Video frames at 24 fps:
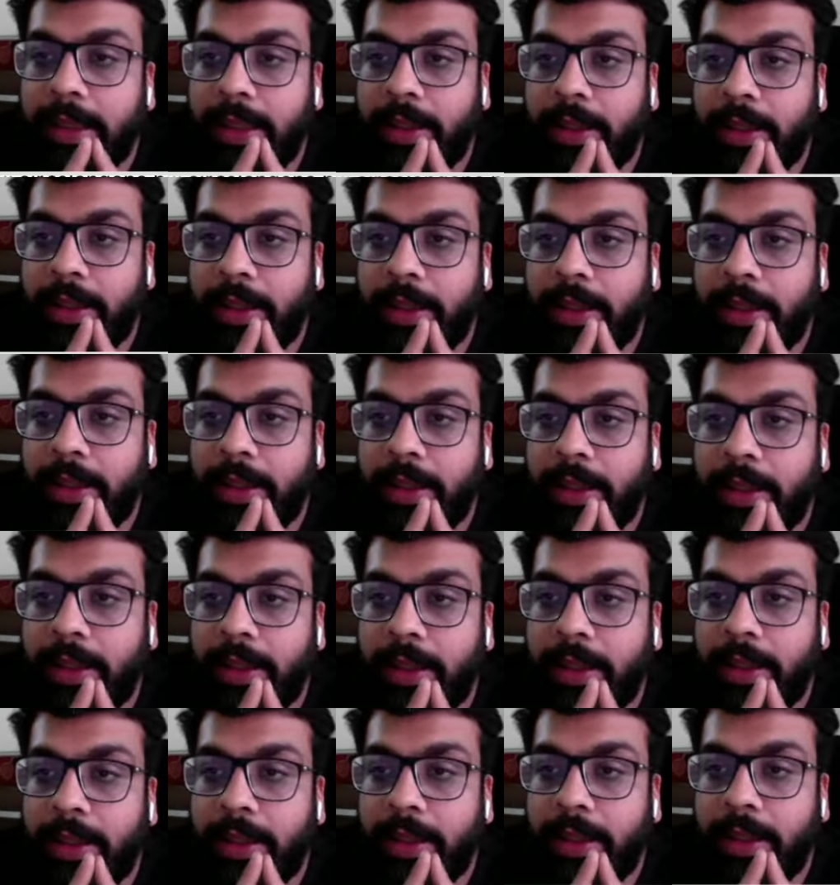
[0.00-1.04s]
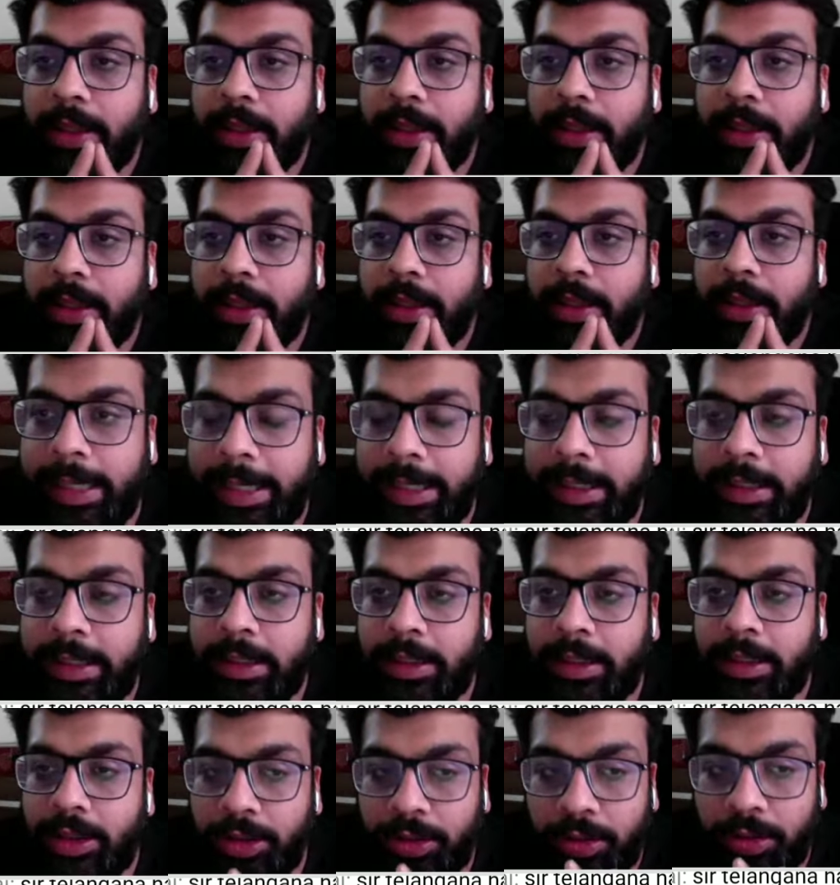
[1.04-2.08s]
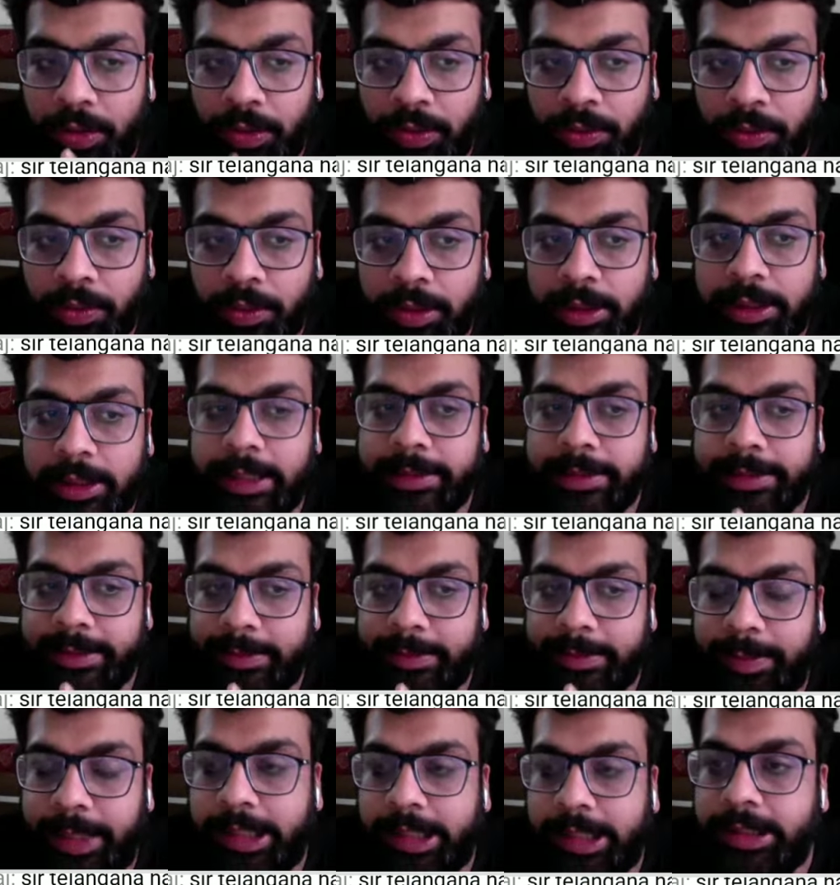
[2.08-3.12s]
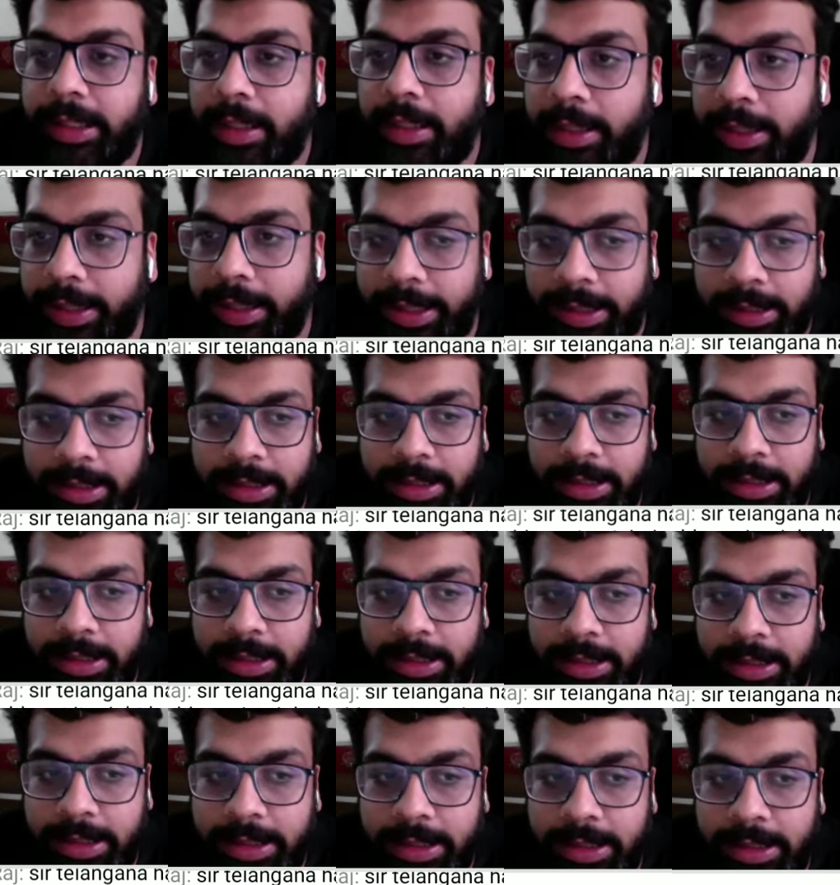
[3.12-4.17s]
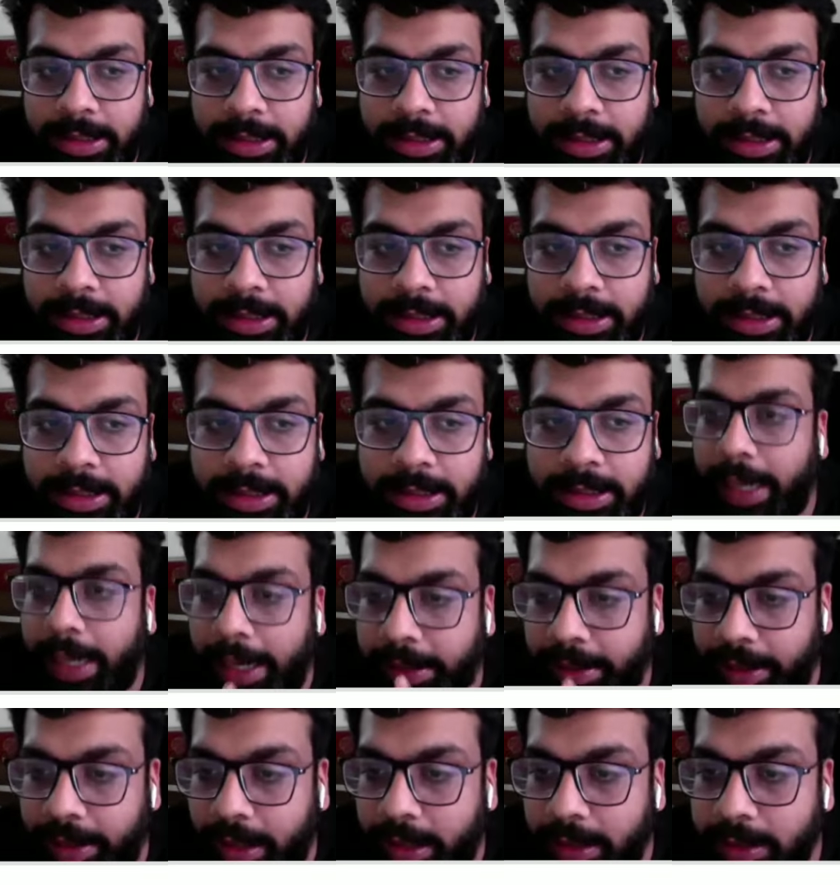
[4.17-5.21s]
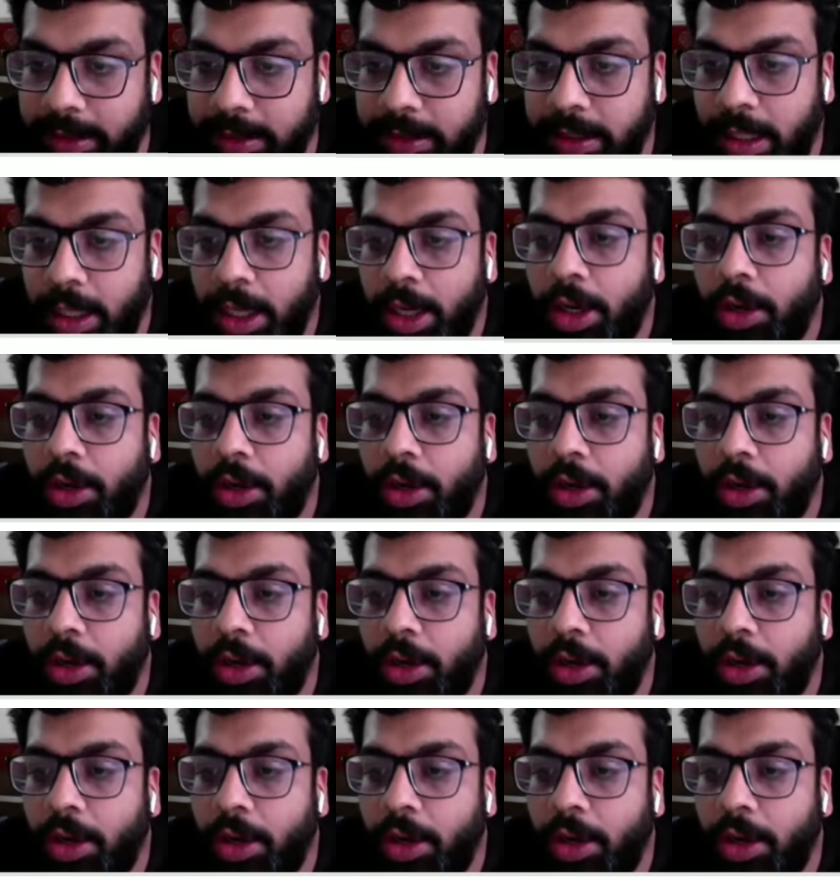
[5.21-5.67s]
You don't need to know these special rates for special areas.